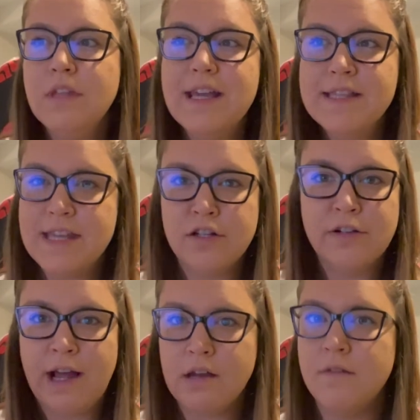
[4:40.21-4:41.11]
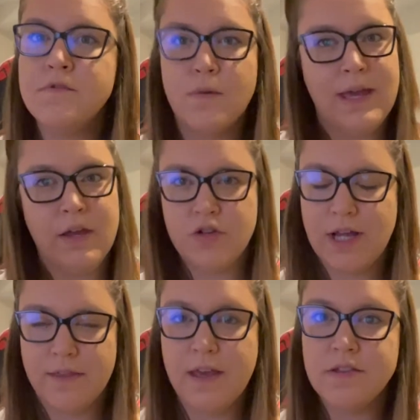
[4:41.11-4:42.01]
It's interactive, so I can
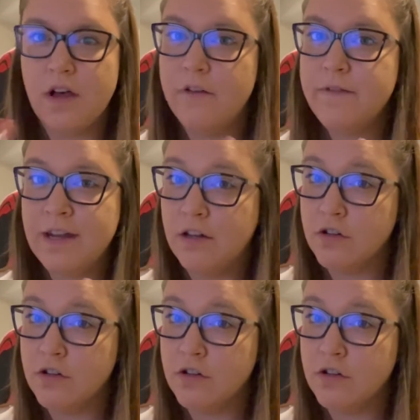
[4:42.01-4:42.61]
check things off and it'll